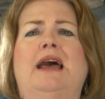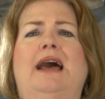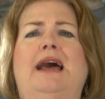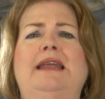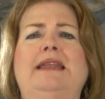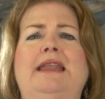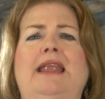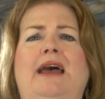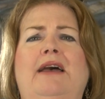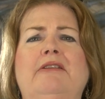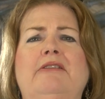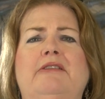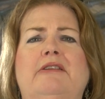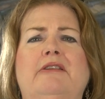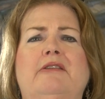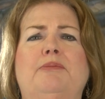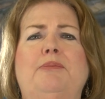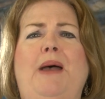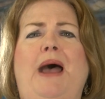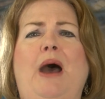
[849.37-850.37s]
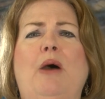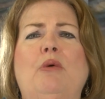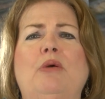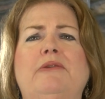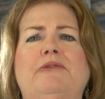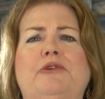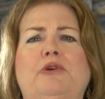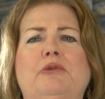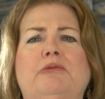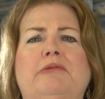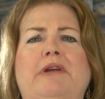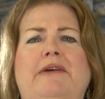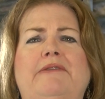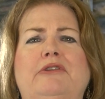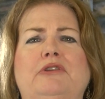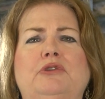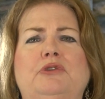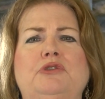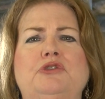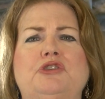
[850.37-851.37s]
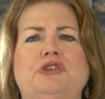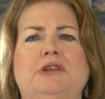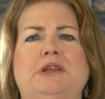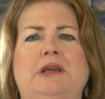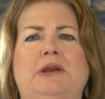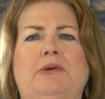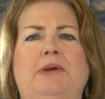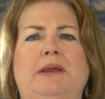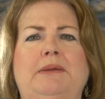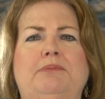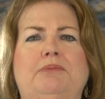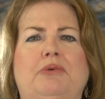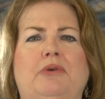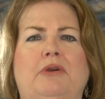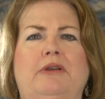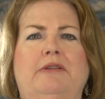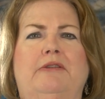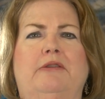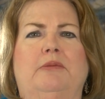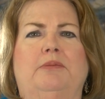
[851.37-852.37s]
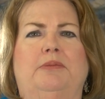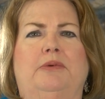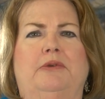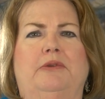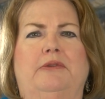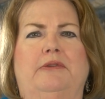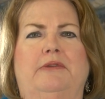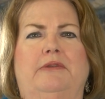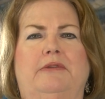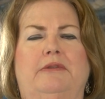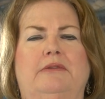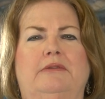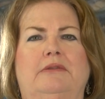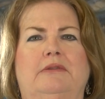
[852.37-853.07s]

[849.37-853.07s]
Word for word: announces powerful revolutionary principles.